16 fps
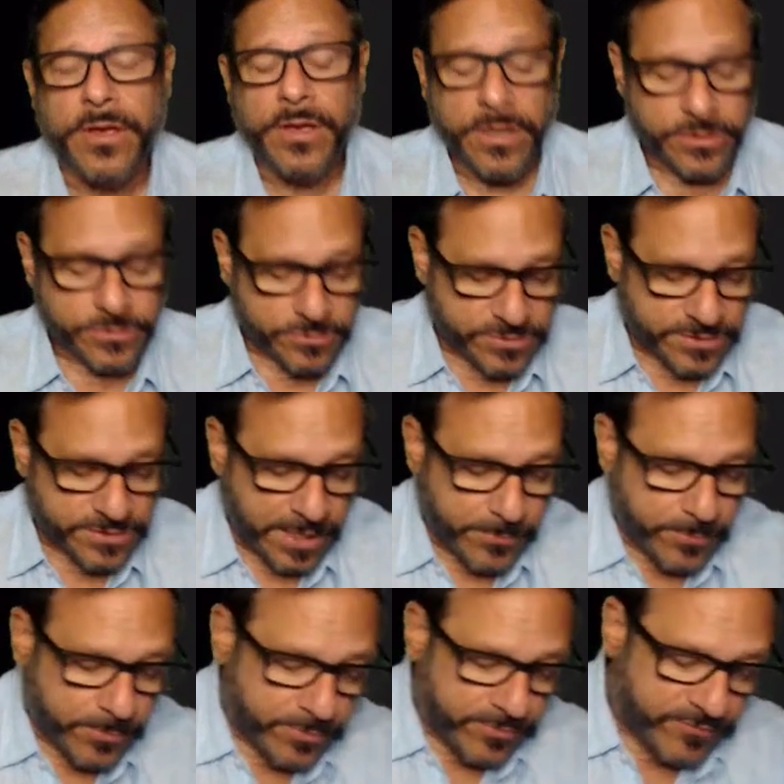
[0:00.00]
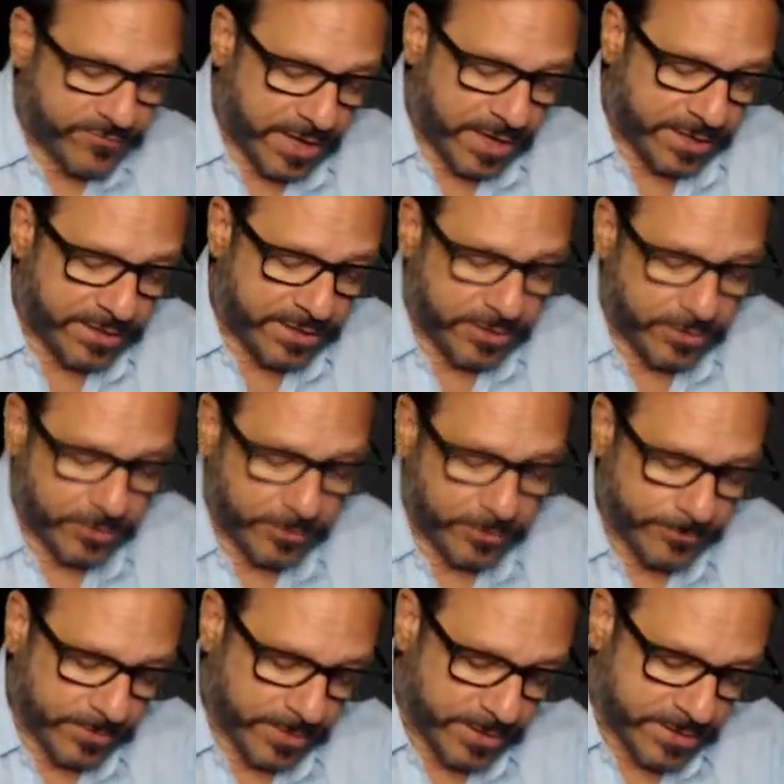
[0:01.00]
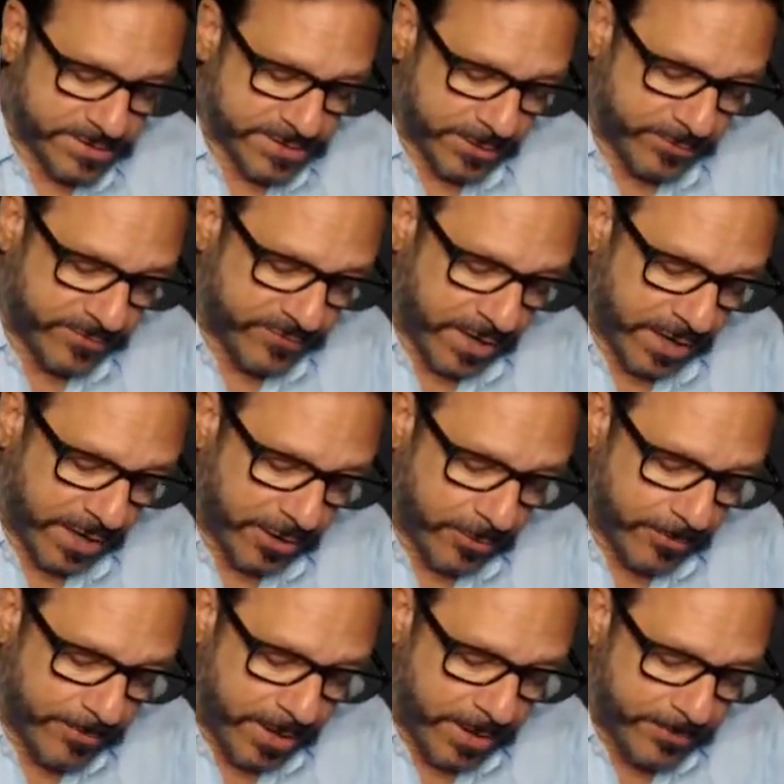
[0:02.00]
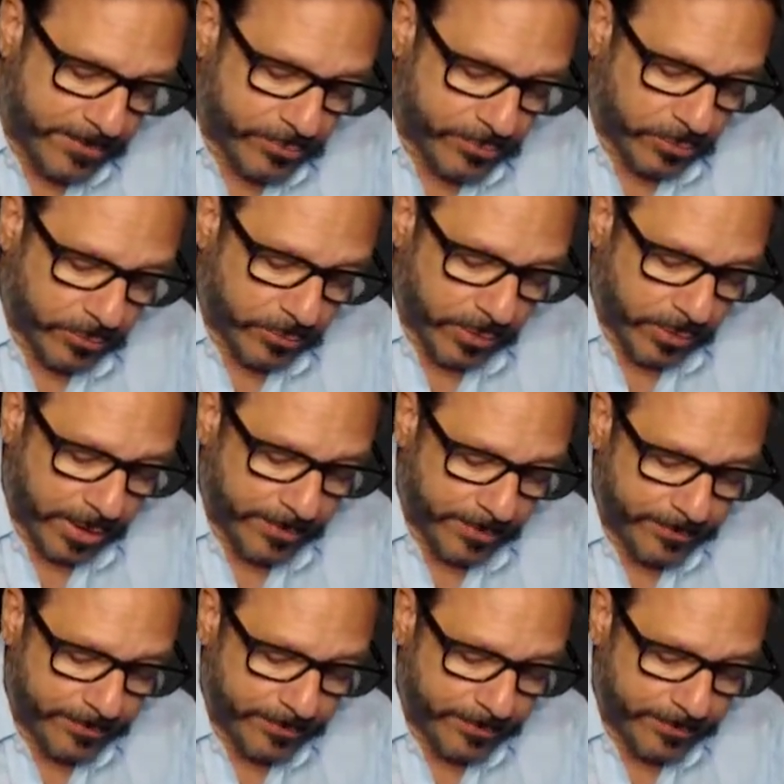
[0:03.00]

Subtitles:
So say what we've got here is that we've got our main program,